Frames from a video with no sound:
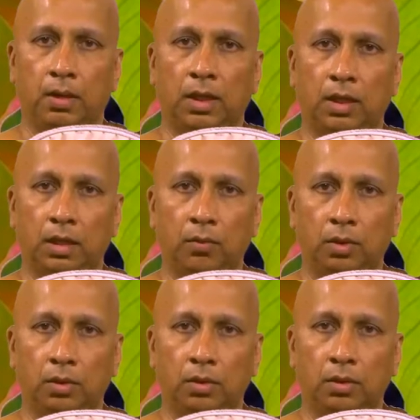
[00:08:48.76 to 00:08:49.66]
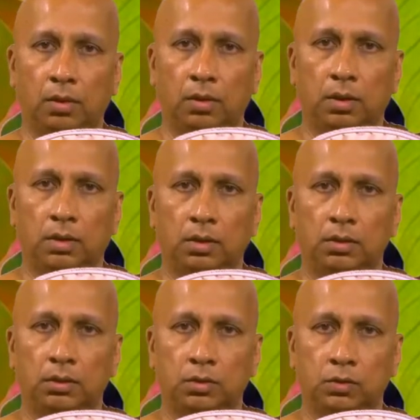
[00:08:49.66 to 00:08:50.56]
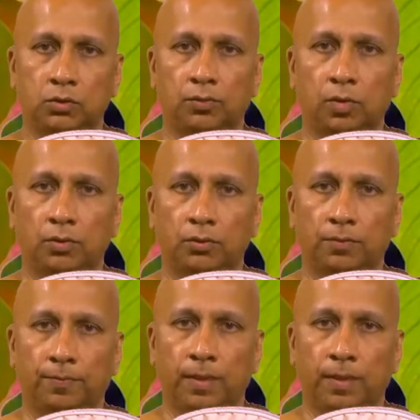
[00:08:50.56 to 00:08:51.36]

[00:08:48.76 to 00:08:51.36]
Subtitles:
like a river. It continues to flow,